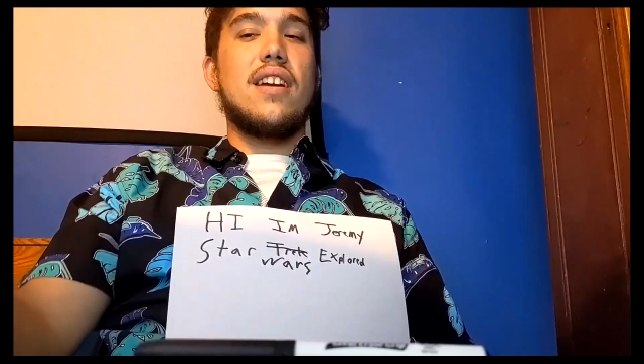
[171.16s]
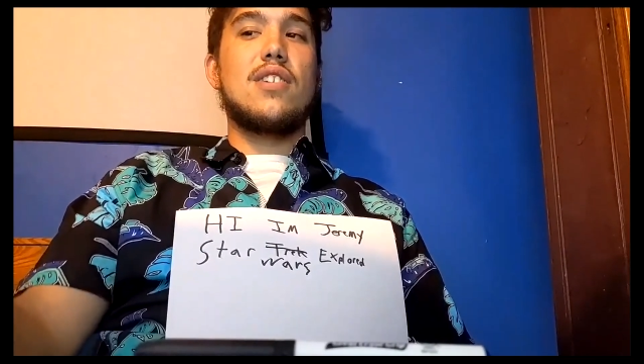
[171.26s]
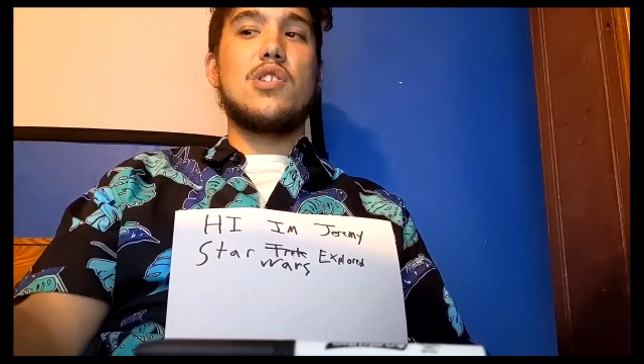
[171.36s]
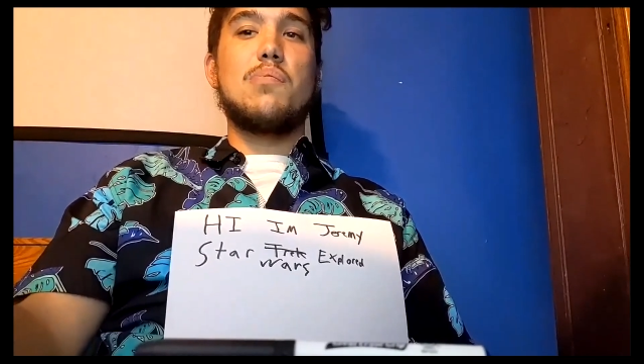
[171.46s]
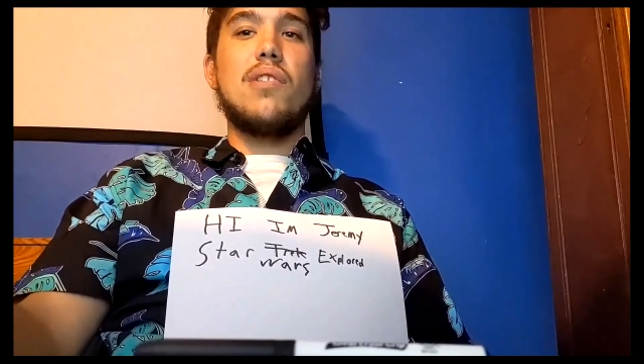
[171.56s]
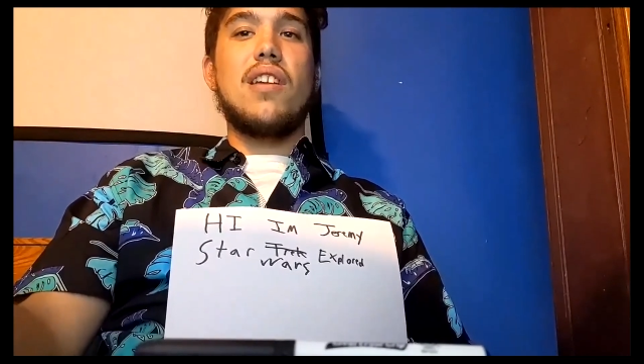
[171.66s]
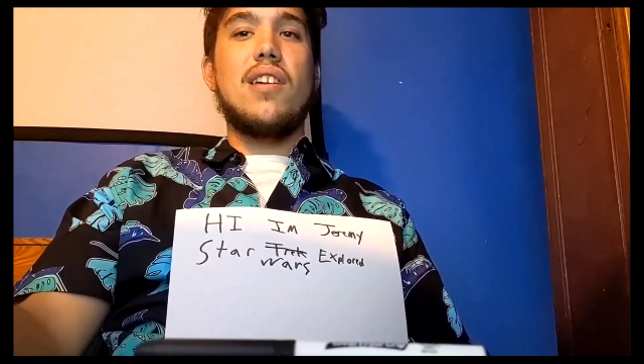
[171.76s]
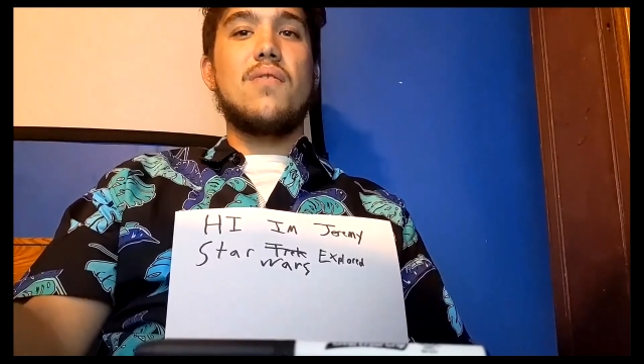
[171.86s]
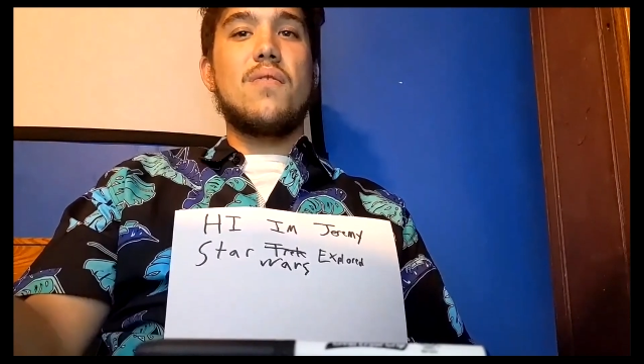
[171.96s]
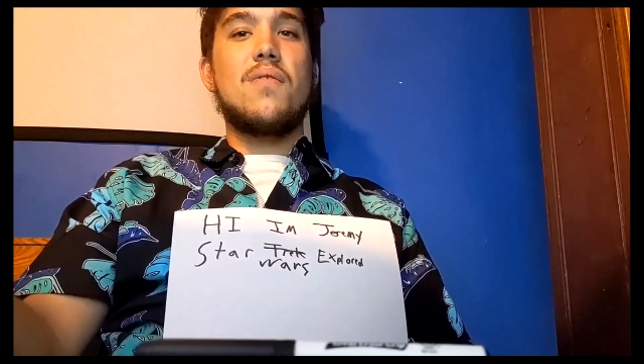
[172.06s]

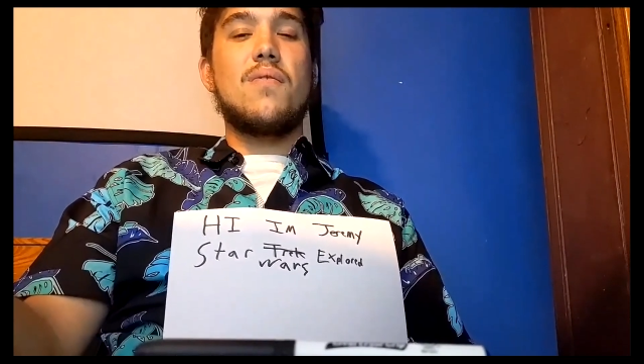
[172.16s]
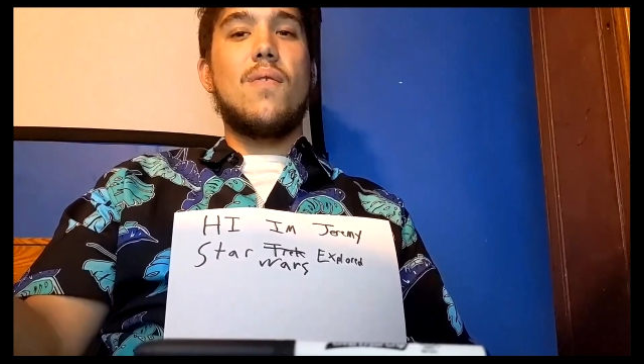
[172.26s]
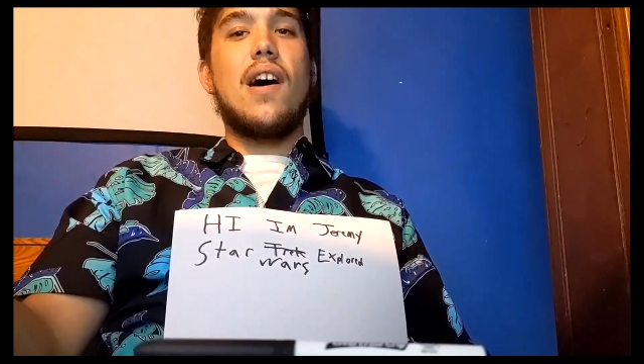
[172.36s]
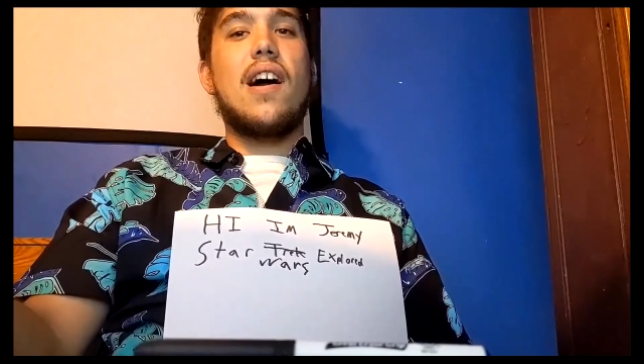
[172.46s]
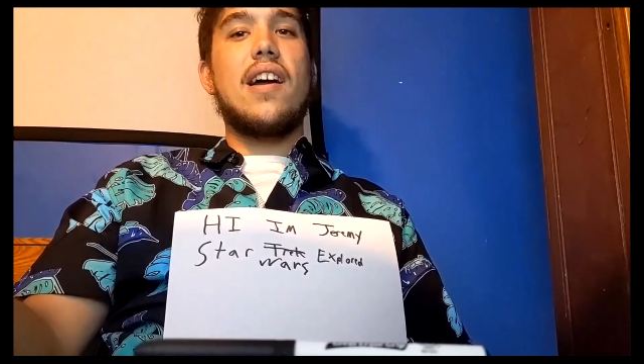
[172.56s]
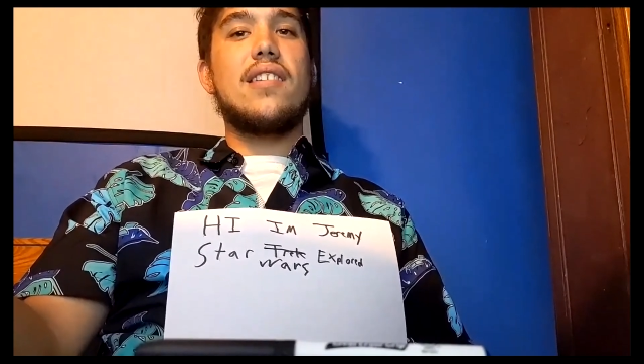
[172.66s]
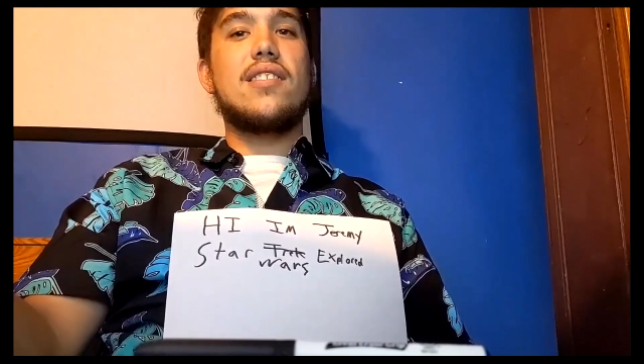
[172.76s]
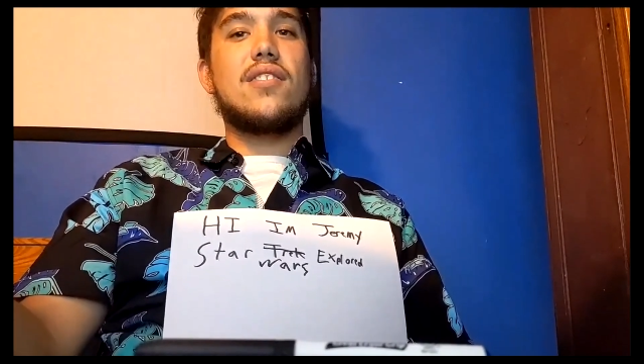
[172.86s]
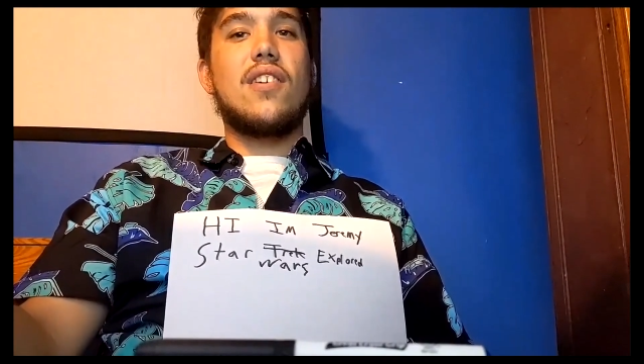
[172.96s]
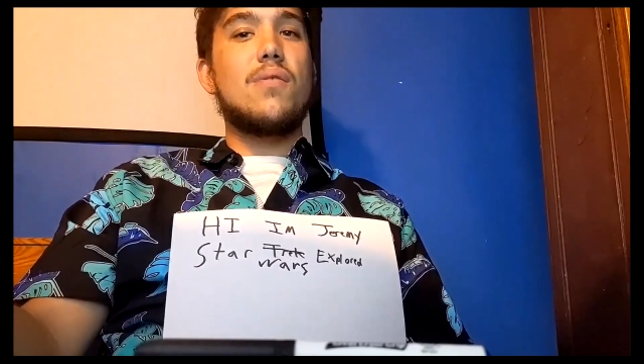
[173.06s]
explain why
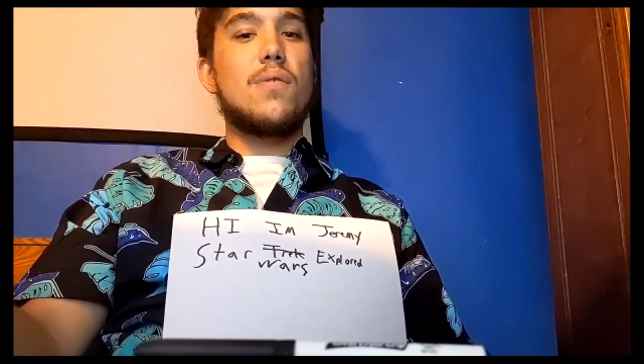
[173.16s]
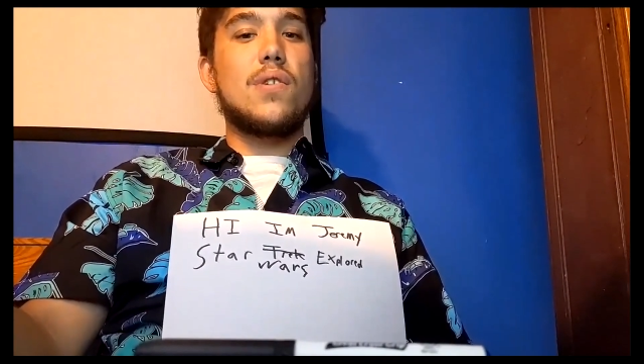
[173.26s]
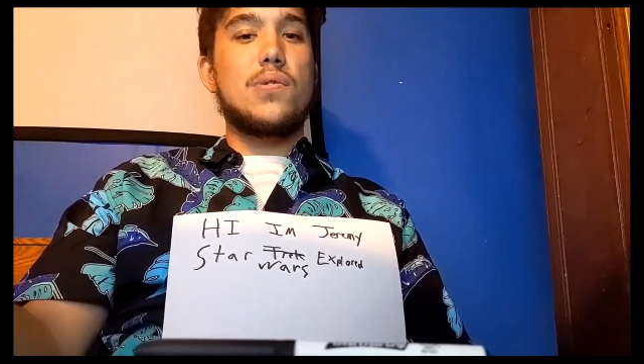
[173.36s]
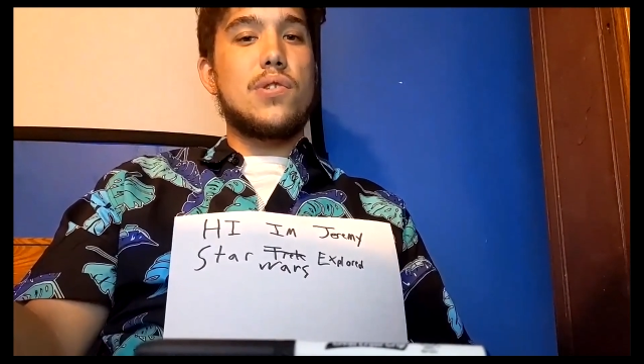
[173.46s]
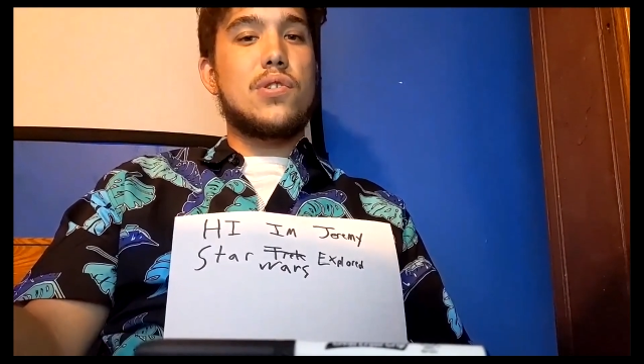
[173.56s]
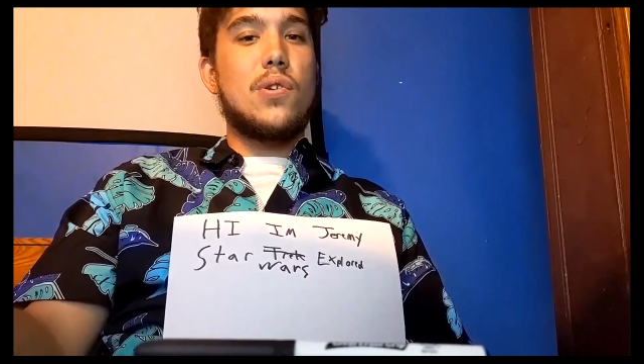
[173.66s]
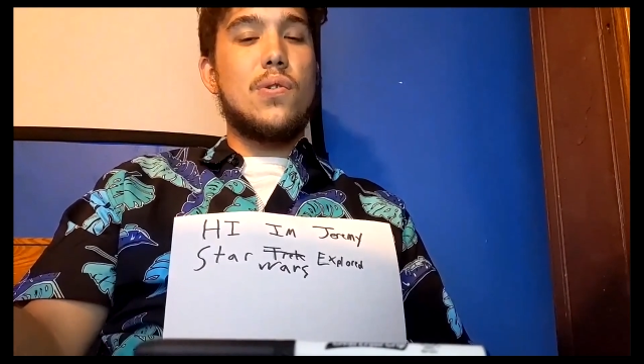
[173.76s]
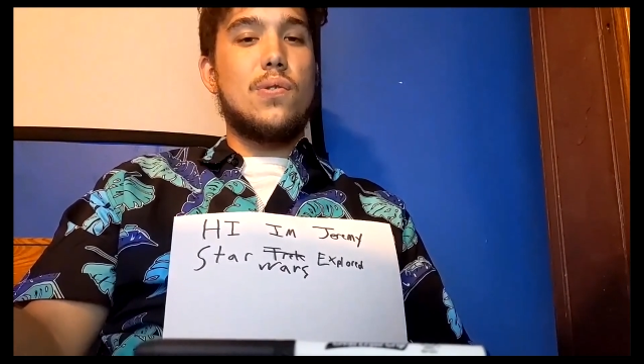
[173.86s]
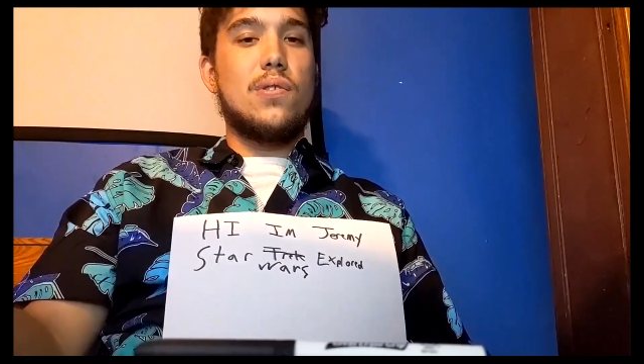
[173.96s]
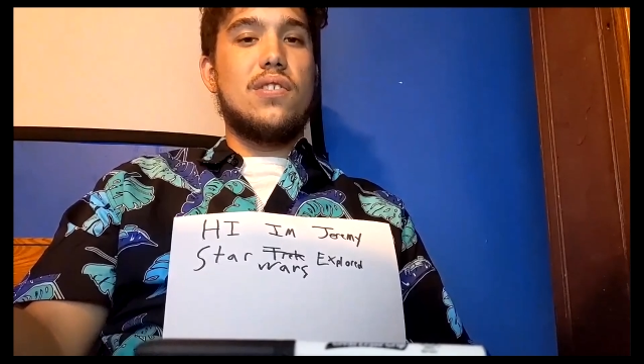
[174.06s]
Star Wars was
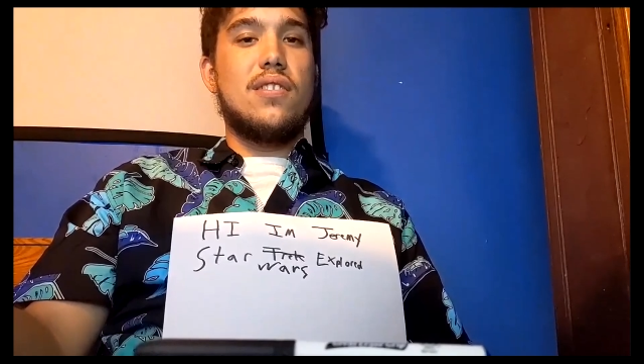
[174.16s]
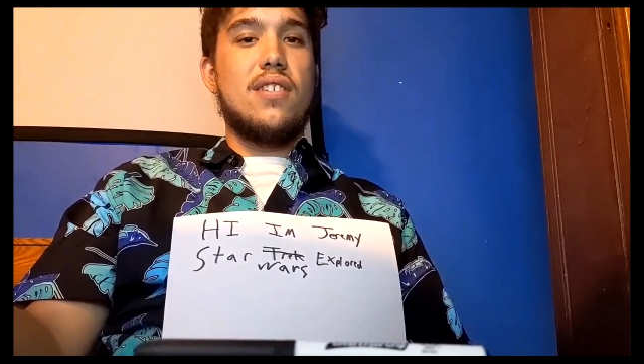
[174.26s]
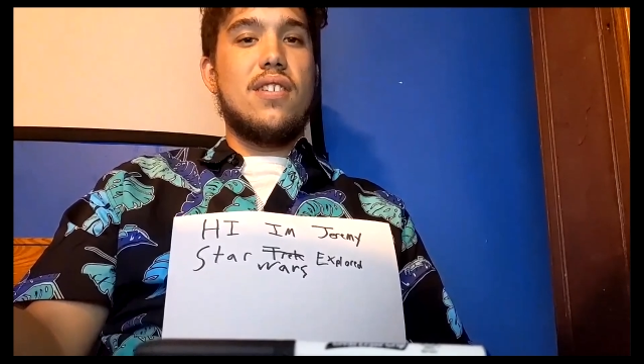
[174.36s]
told